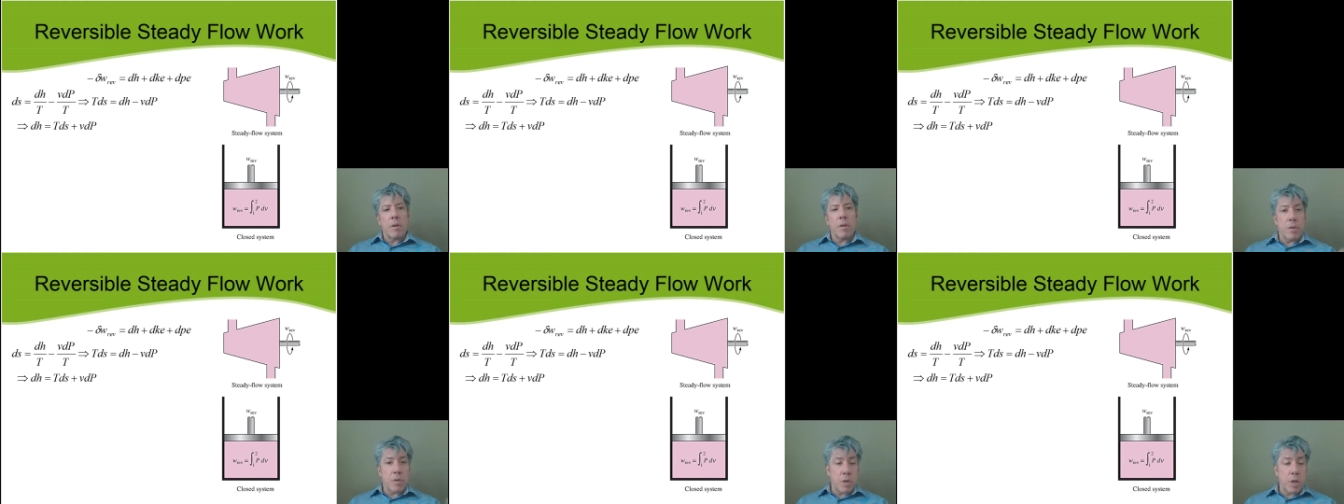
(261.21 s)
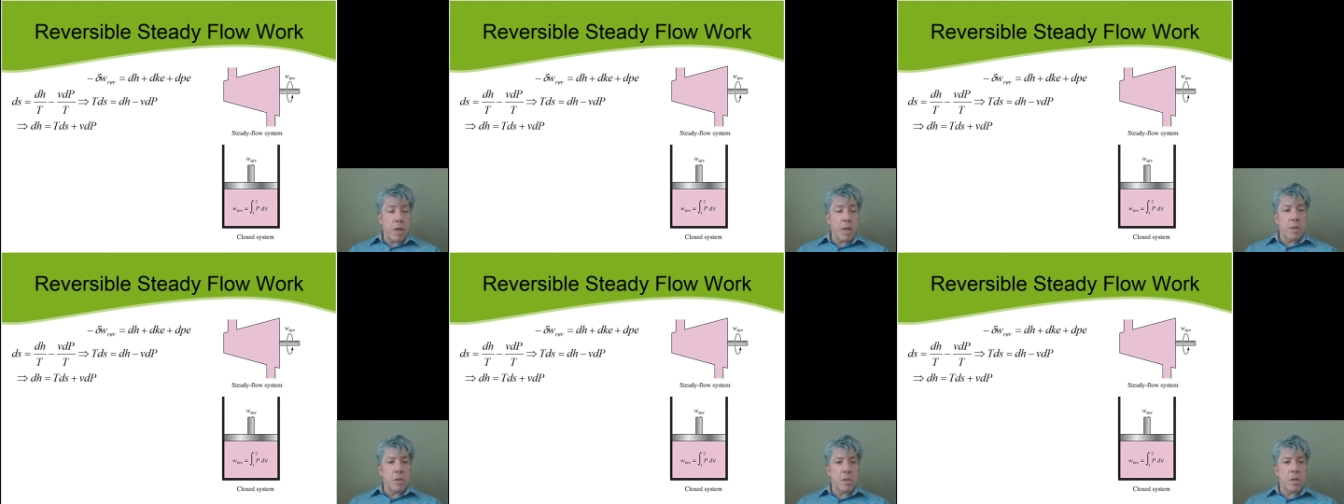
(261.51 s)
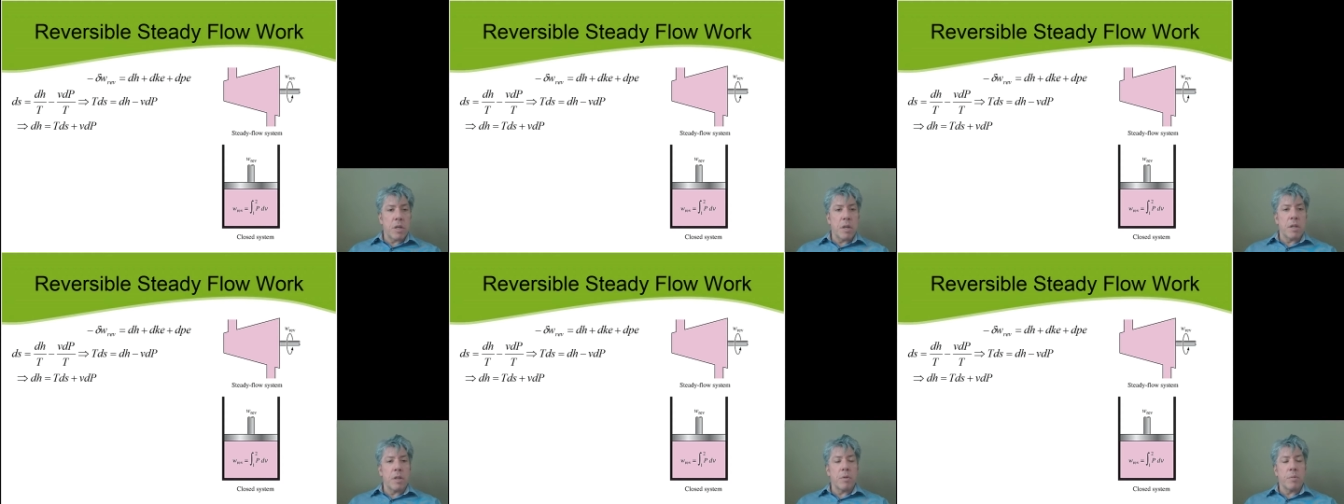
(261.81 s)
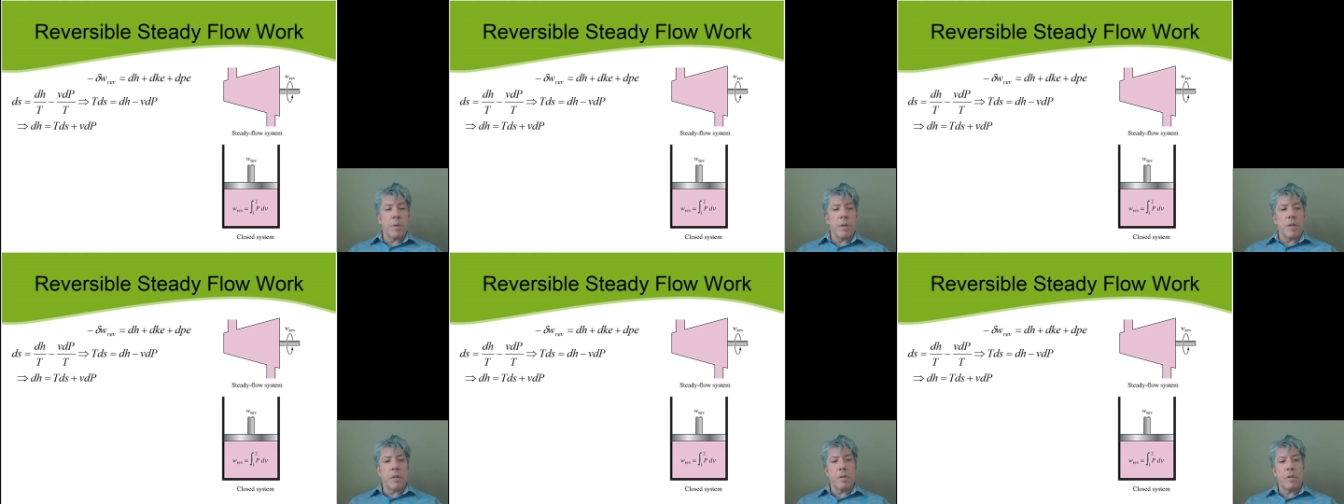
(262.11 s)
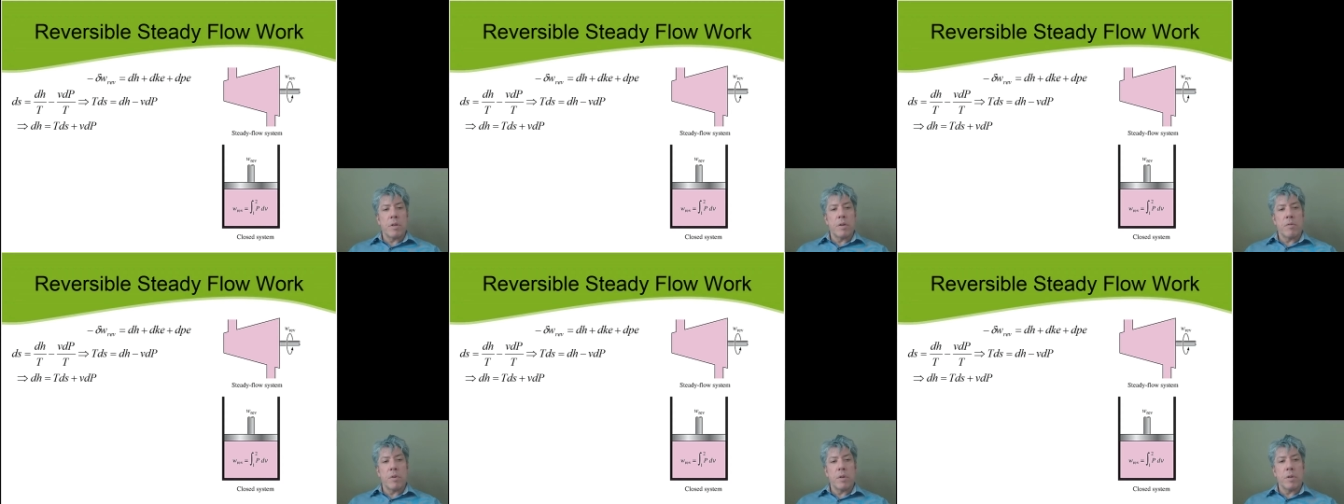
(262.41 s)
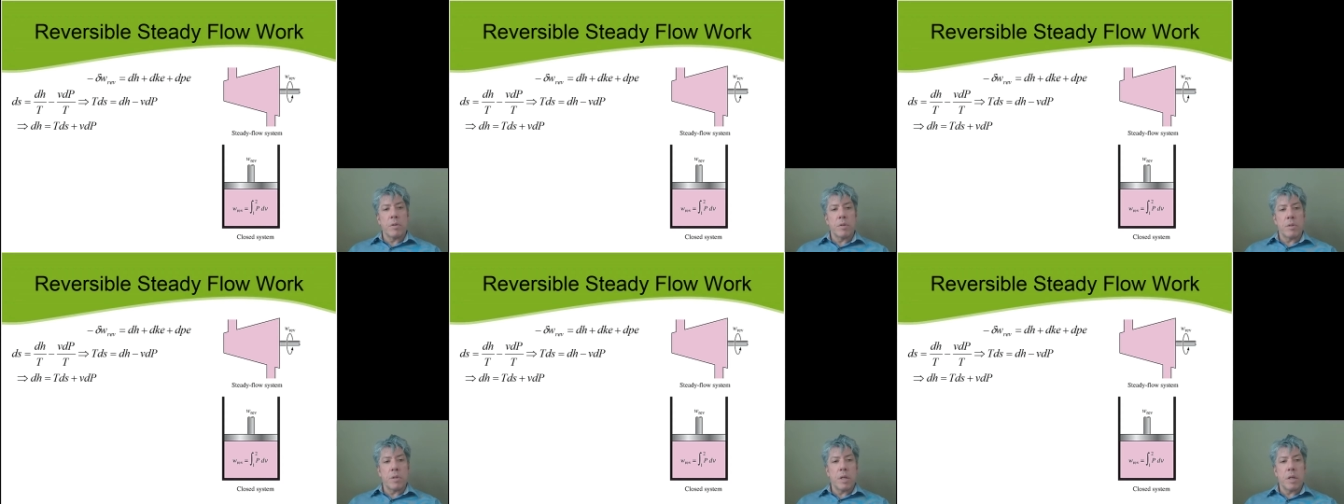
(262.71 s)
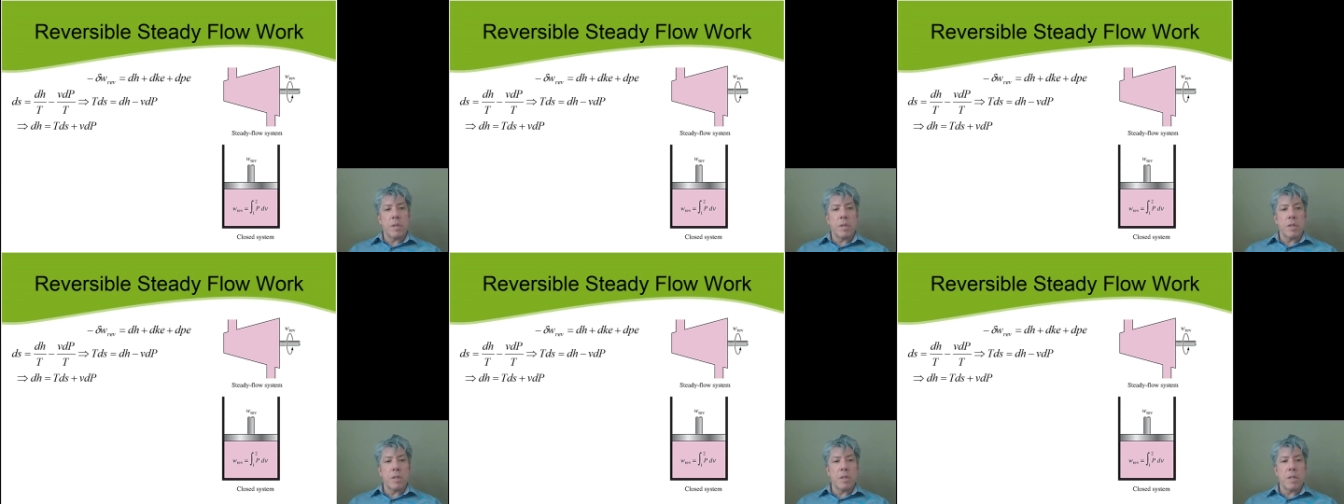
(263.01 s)
or the change in enthalpy, the differential
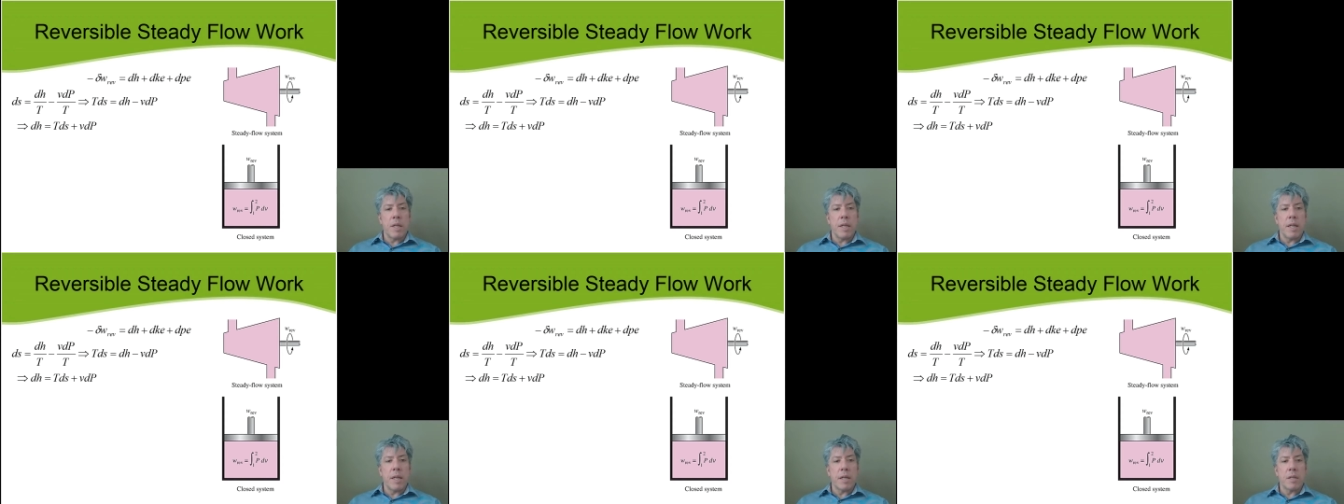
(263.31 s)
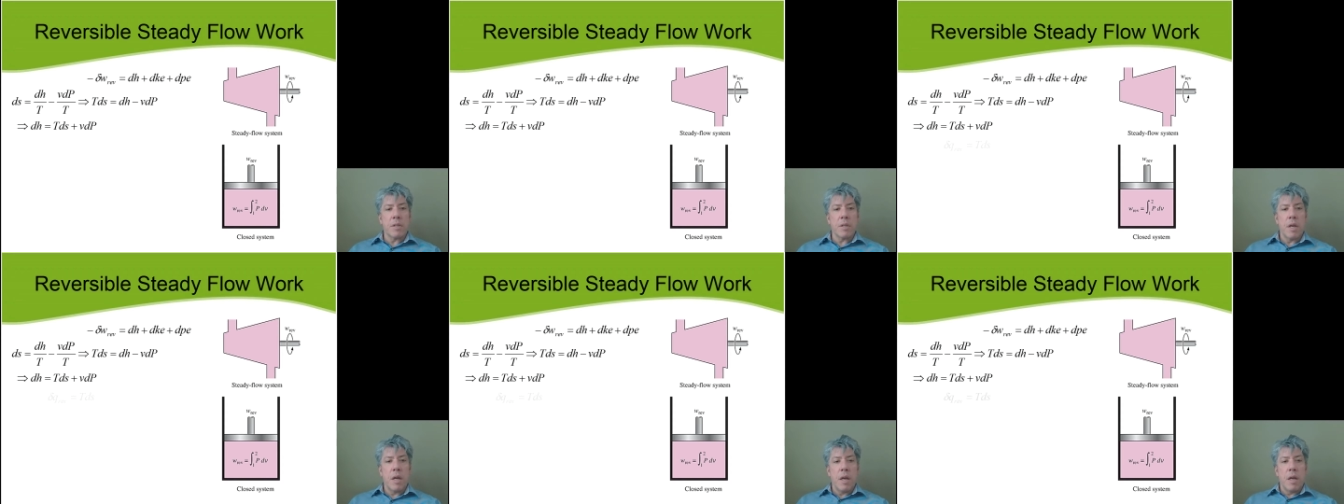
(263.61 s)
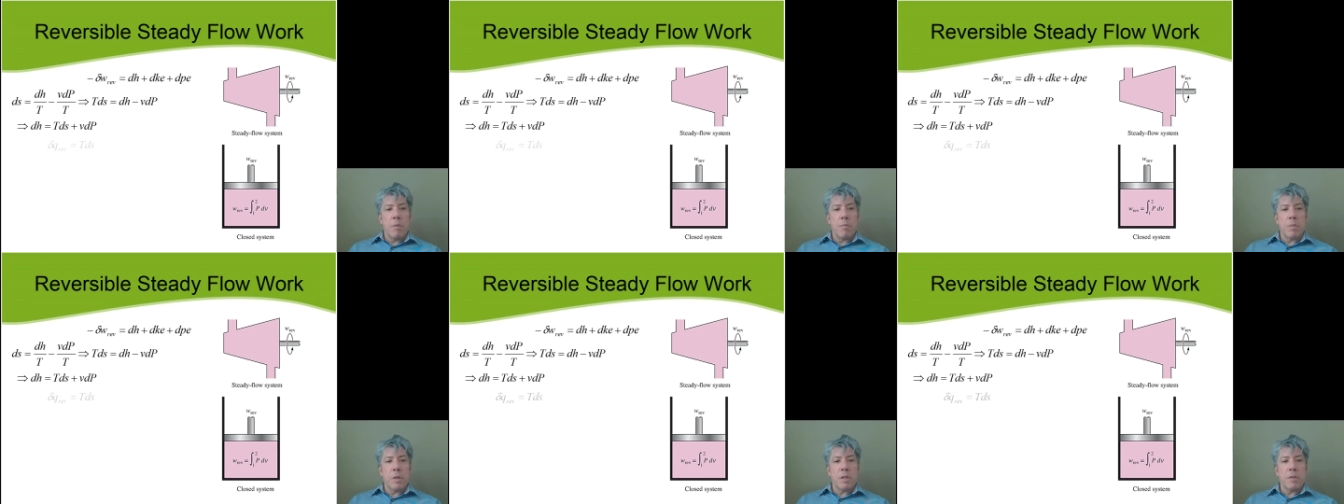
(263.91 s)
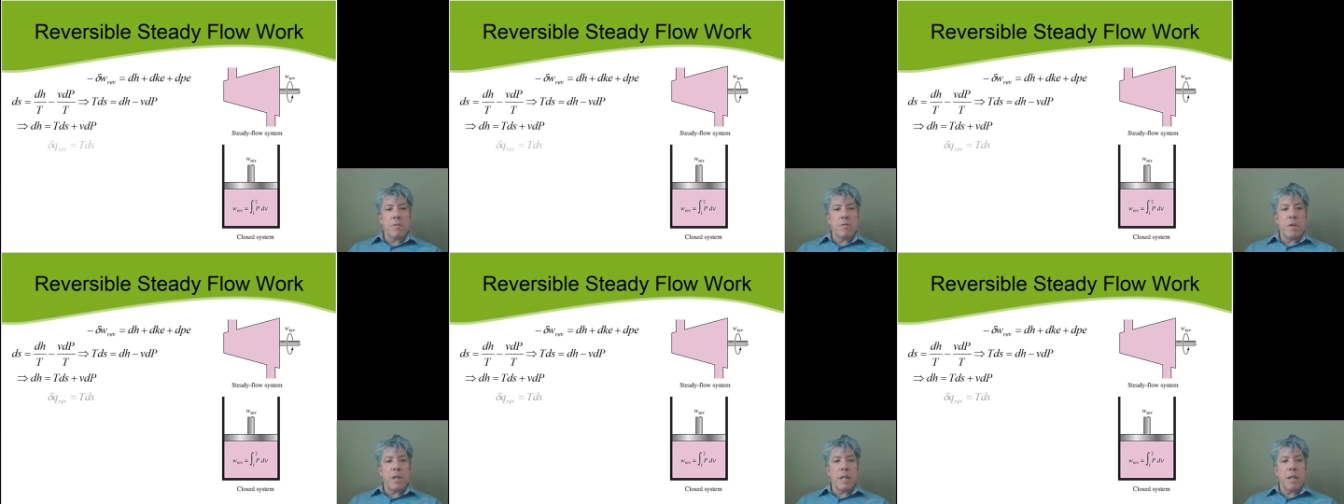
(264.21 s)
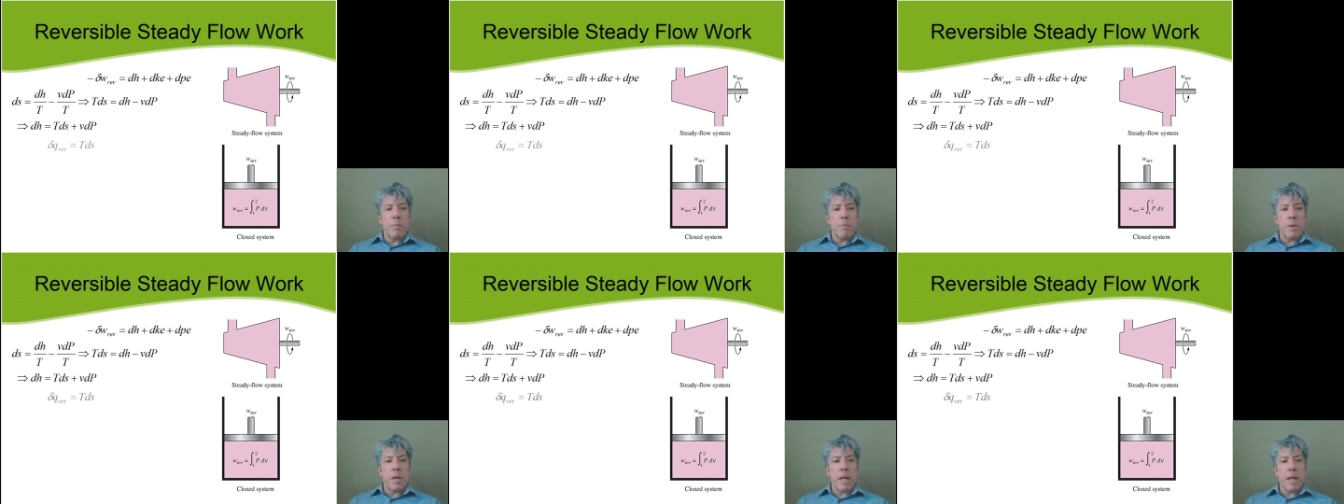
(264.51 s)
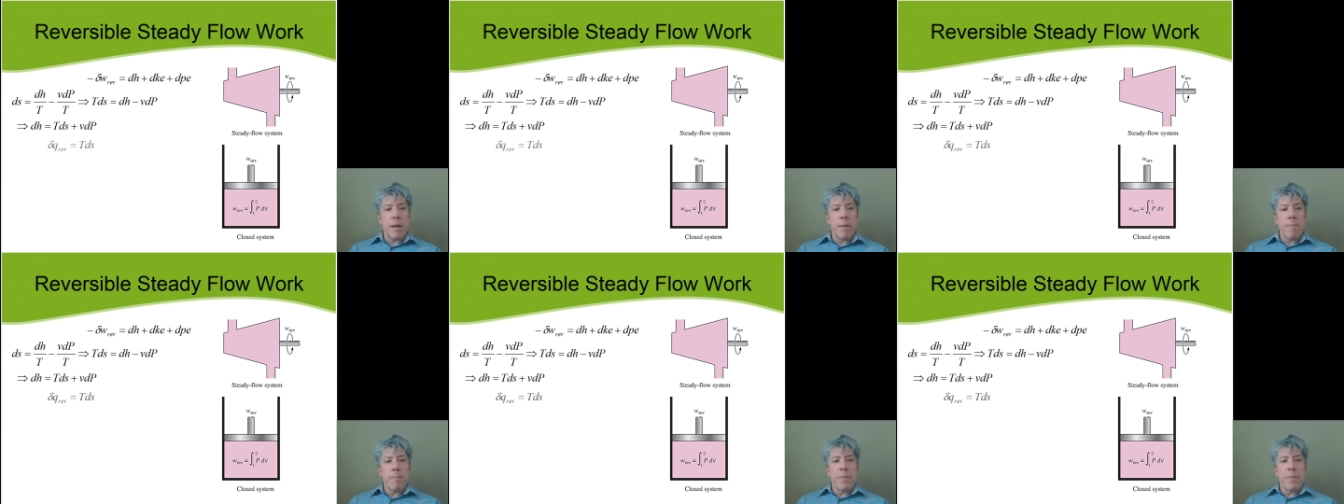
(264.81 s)
change as TDS plus VDP.